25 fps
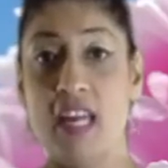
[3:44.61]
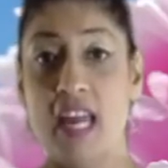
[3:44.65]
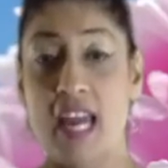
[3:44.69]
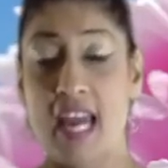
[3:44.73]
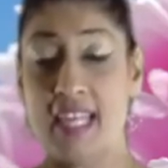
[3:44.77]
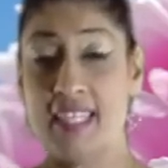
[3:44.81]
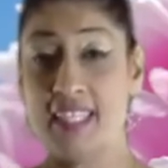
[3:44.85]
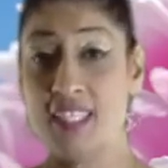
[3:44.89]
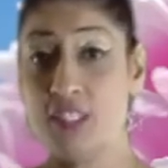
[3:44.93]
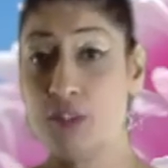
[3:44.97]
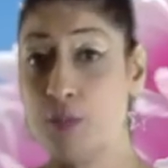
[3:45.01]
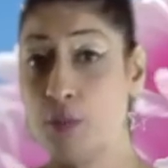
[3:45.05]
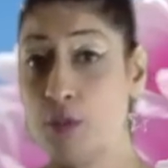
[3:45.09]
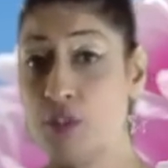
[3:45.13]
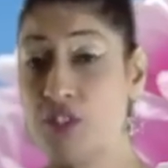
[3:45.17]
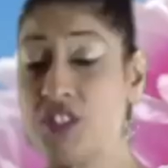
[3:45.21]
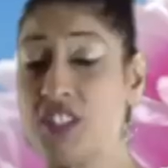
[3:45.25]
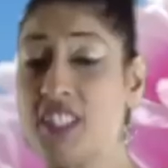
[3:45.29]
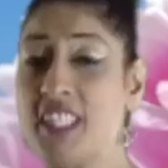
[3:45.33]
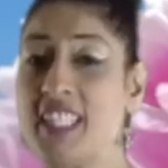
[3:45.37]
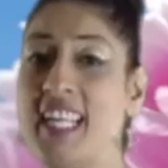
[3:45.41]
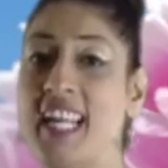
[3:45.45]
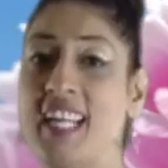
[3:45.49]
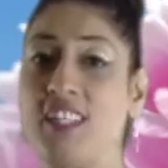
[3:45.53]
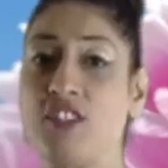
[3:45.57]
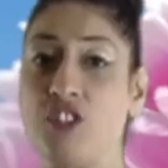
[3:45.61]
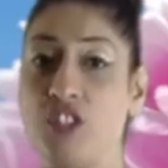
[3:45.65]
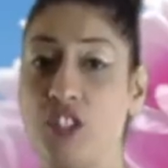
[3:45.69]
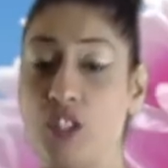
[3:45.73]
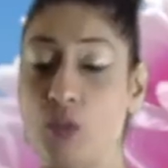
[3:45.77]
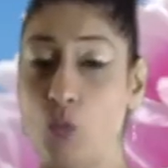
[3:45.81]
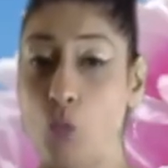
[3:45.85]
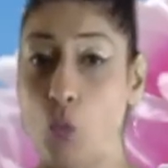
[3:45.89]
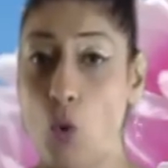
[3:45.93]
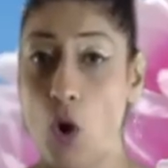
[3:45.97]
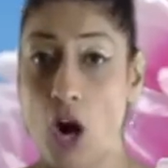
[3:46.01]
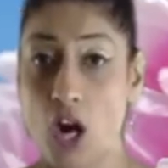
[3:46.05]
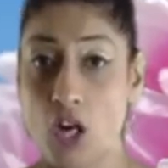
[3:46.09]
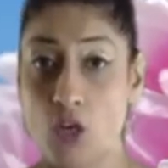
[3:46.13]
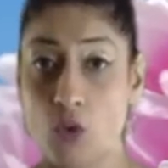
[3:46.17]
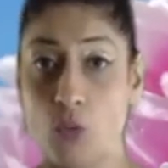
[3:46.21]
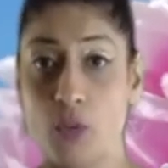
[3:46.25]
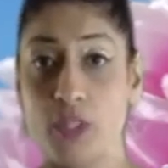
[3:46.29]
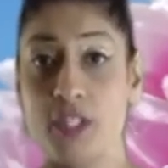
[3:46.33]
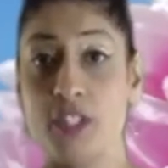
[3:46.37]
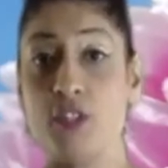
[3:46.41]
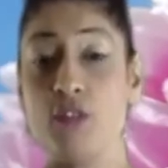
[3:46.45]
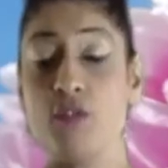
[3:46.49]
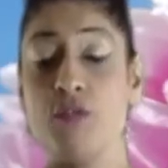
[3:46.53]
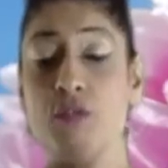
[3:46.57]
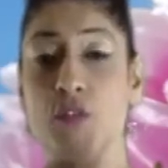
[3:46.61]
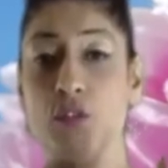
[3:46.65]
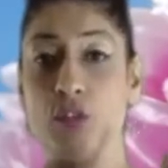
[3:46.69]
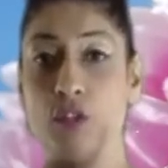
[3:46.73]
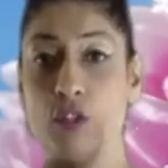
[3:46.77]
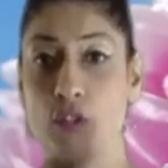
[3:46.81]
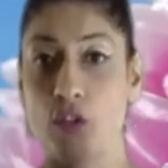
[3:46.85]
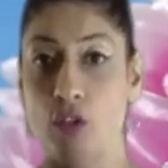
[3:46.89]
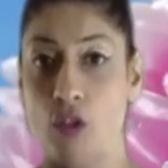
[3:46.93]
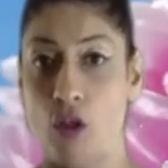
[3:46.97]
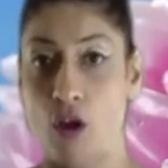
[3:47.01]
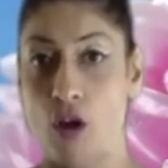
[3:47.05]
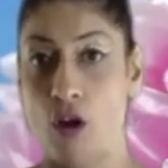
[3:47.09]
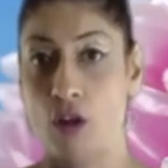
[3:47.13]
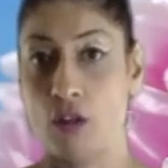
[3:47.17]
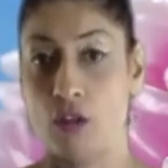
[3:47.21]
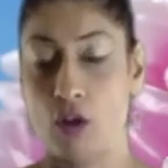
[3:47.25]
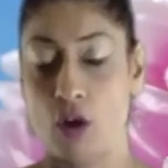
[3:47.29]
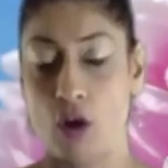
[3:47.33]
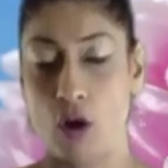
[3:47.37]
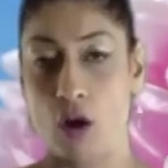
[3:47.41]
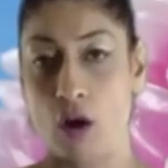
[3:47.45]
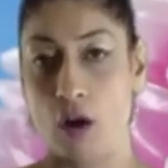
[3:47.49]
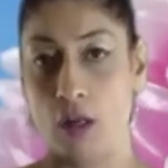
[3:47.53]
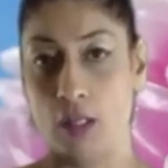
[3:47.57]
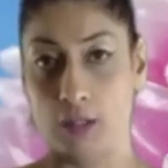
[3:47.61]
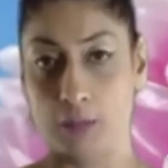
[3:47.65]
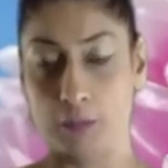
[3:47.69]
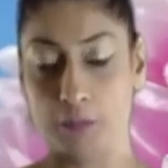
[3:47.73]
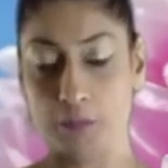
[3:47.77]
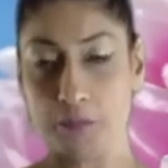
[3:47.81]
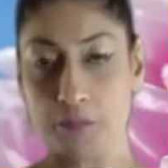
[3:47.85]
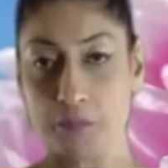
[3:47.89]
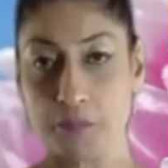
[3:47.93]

And this person can actually walk with you for the long haul